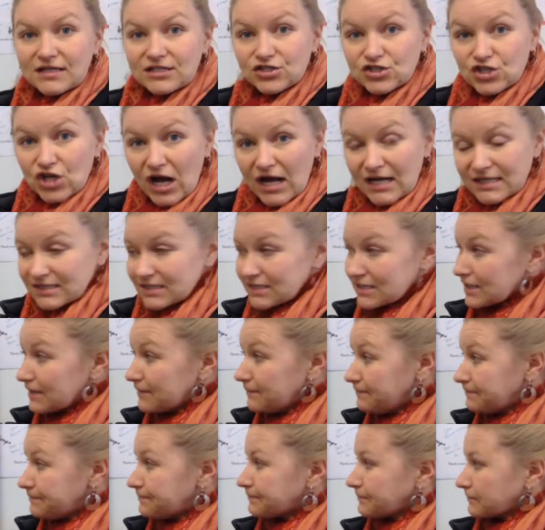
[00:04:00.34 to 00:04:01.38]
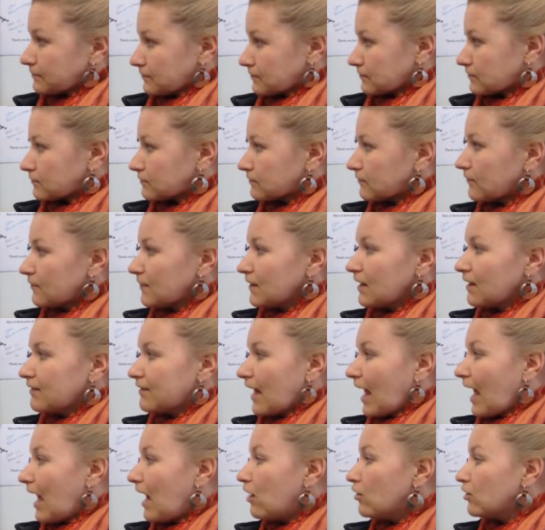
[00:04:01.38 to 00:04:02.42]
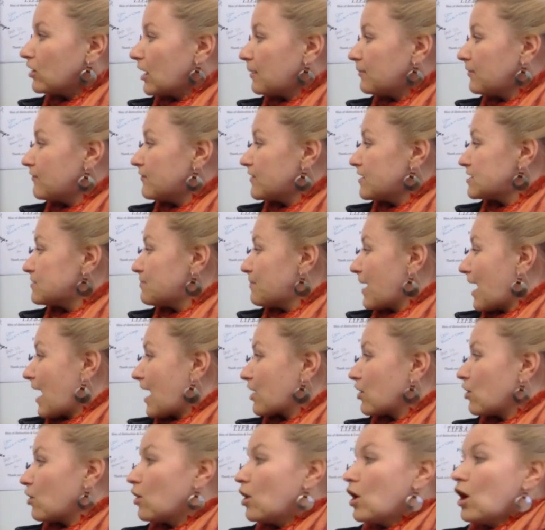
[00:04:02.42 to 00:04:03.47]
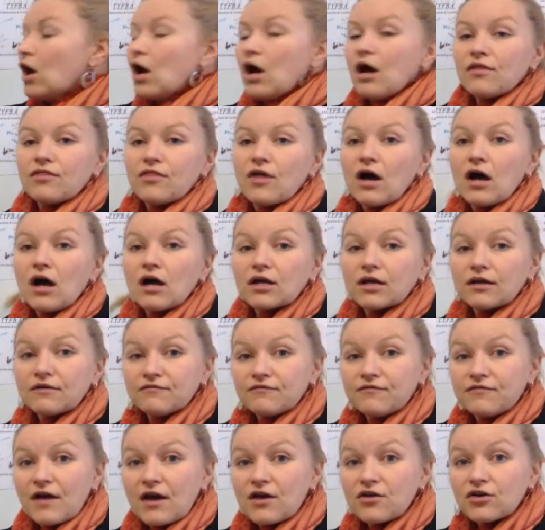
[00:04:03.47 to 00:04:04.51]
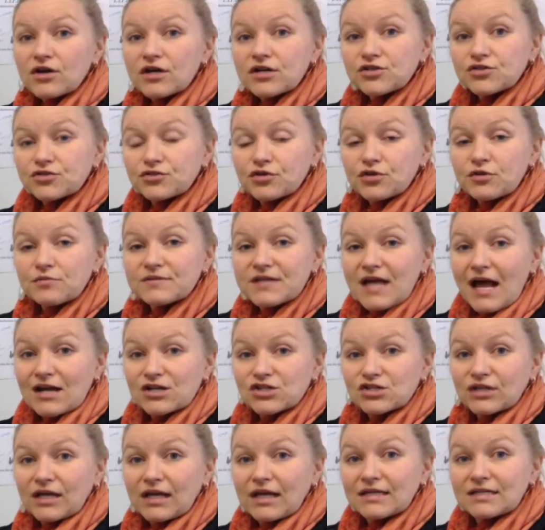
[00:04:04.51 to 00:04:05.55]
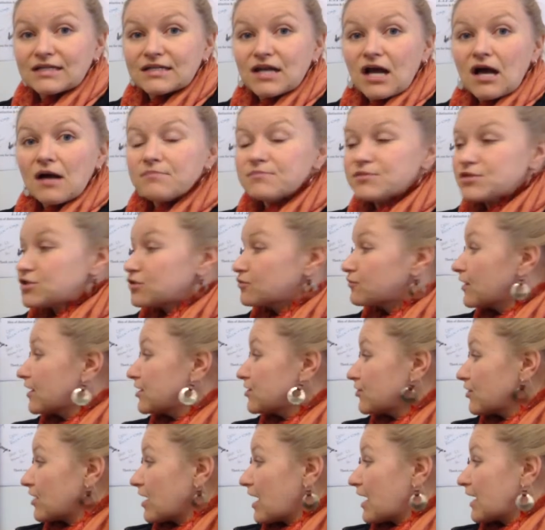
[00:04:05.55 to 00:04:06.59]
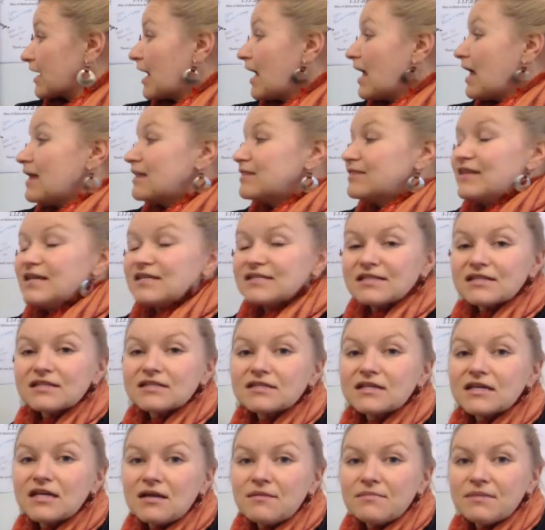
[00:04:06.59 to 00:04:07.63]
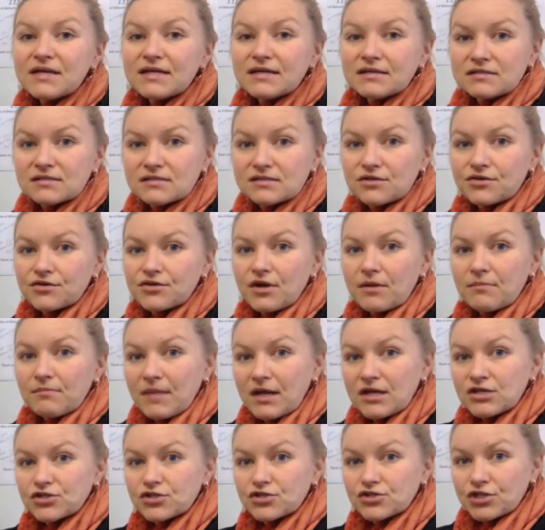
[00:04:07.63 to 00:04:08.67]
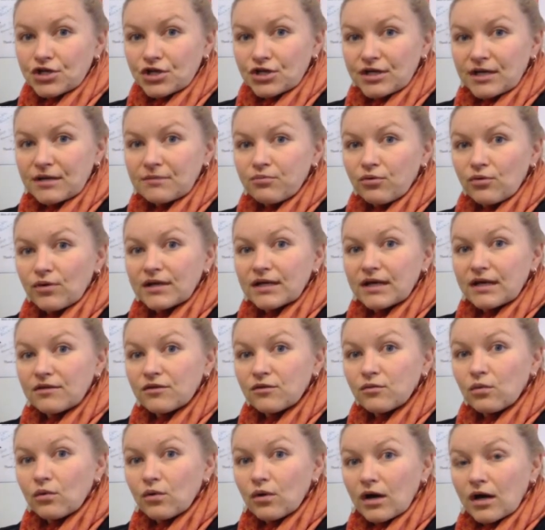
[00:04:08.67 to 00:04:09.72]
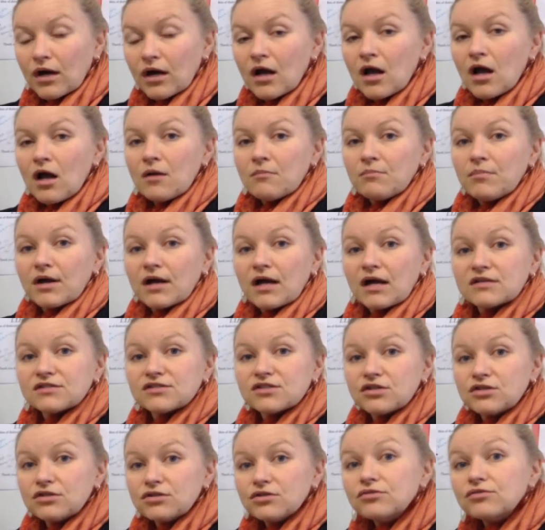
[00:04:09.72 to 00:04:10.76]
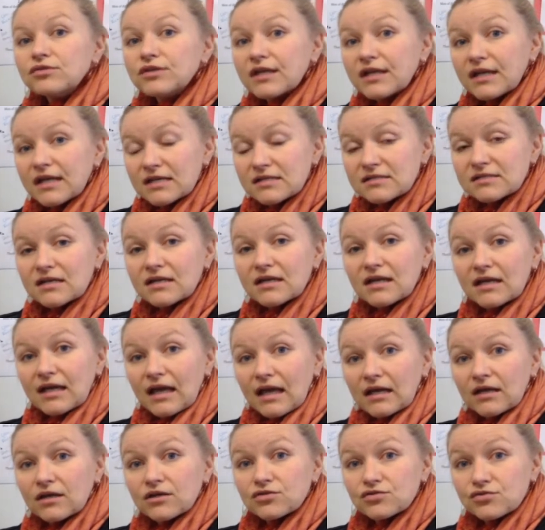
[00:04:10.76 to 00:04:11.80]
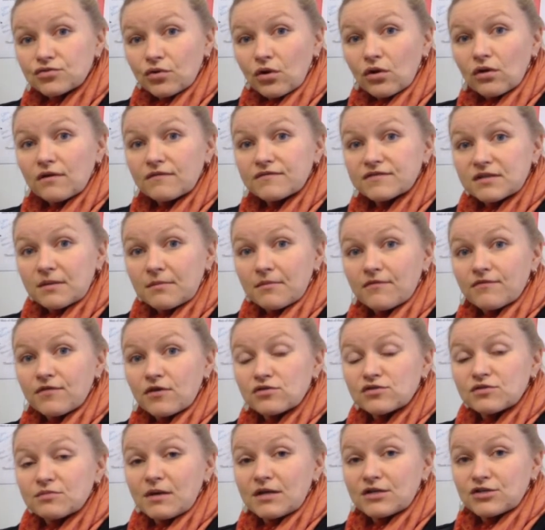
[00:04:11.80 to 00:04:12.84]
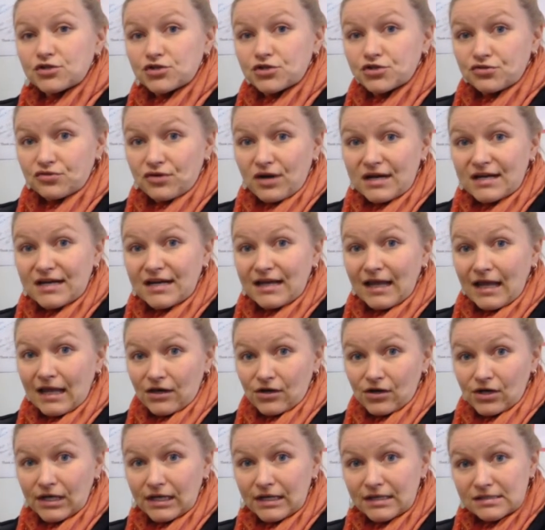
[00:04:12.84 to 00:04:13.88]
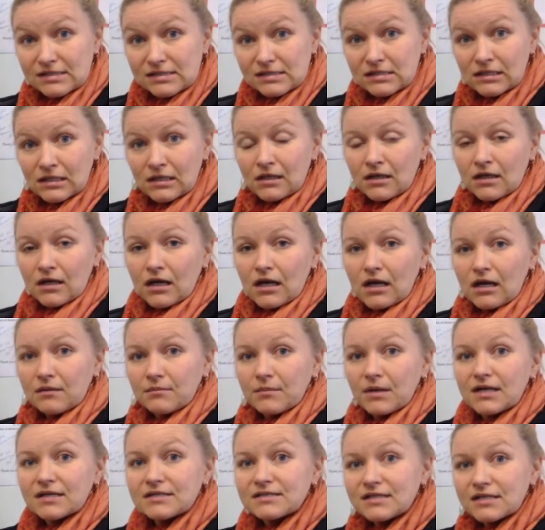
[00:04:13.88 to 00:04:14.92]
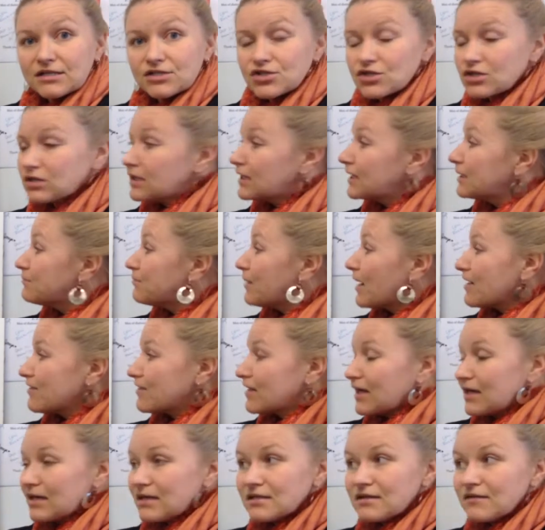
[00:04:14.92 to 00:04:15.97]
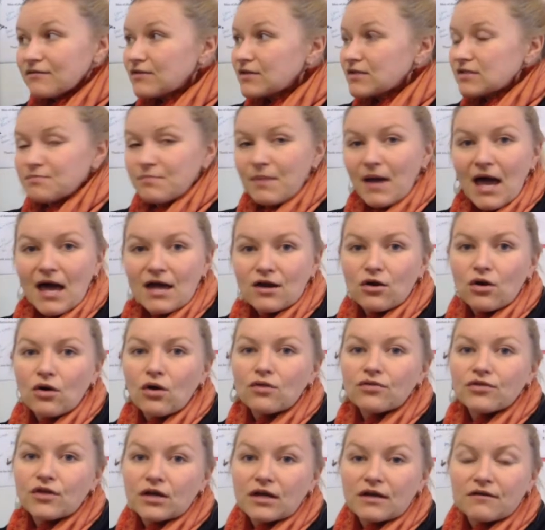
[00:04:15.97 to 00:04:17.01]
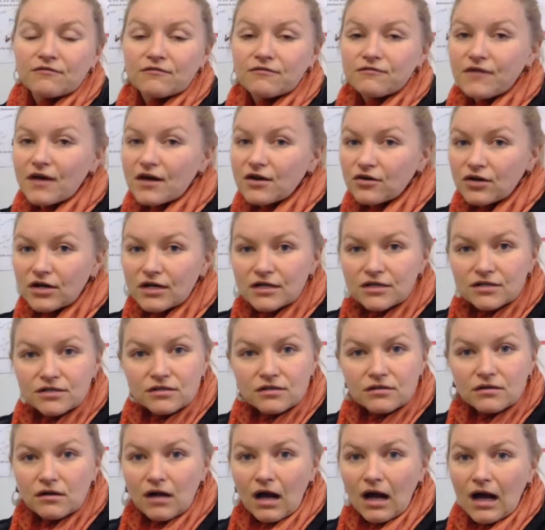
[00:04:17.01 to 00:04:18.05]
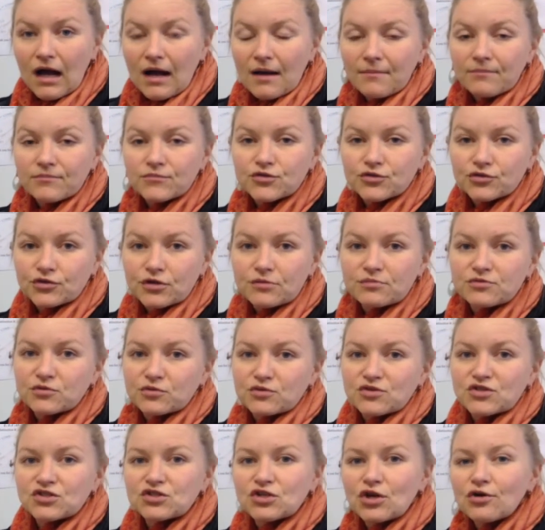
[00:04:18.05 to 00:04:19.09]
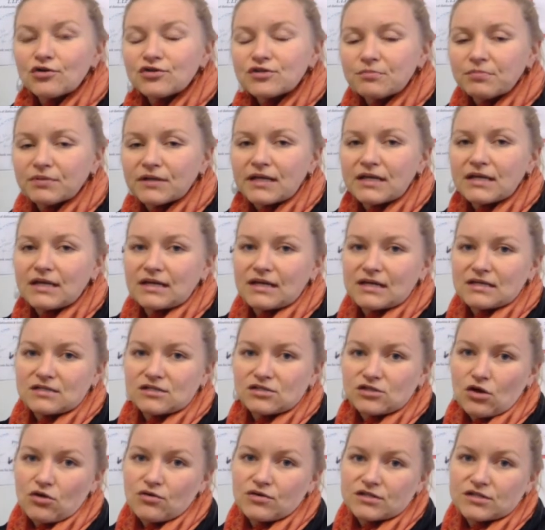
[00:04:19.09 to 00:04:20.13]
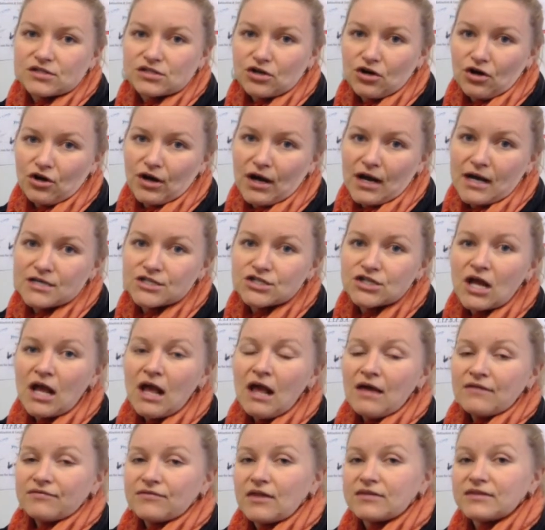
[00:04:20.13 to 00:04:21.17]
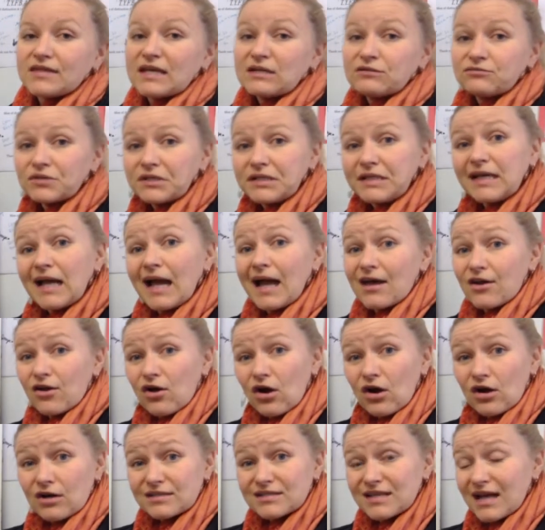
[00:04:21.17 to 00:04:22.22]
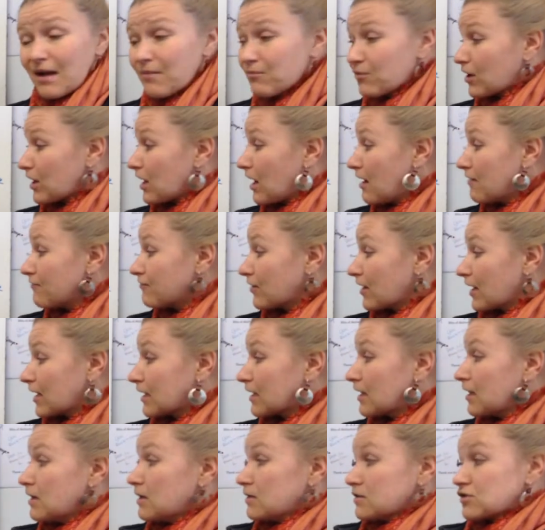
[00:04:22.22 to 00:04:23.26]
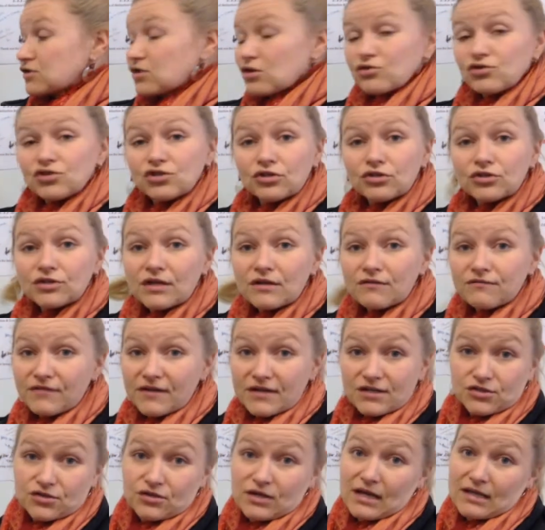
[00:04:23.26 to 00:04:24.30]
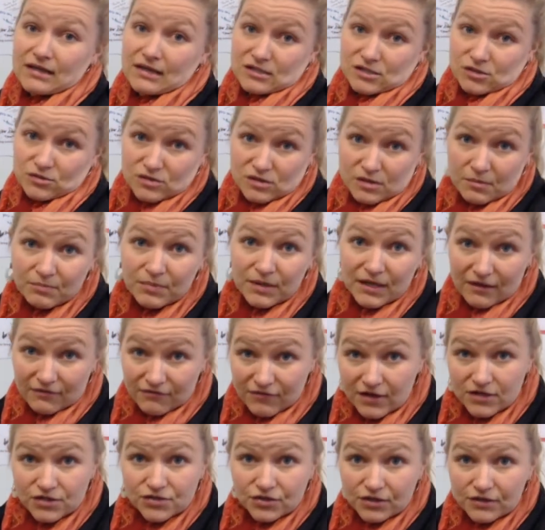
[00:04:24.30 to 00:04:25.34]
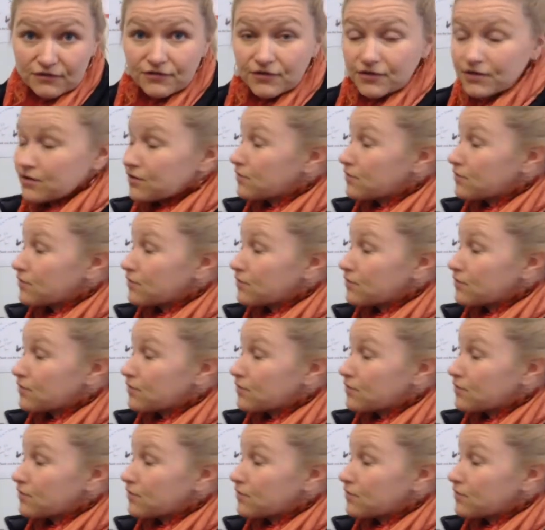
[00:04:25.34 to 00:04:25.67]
Johnston. The outcome of this battle, the Confederate troops actually ended up surrendering. This is going to be considered a major turning point in the war because the Union is going to gain control of some of those major trading areas. Additionally, by the end of this battle, the Confederate troops were so depleted and so discouraged that they really had a hard time recovering. So Union victory, and this was a big victory for the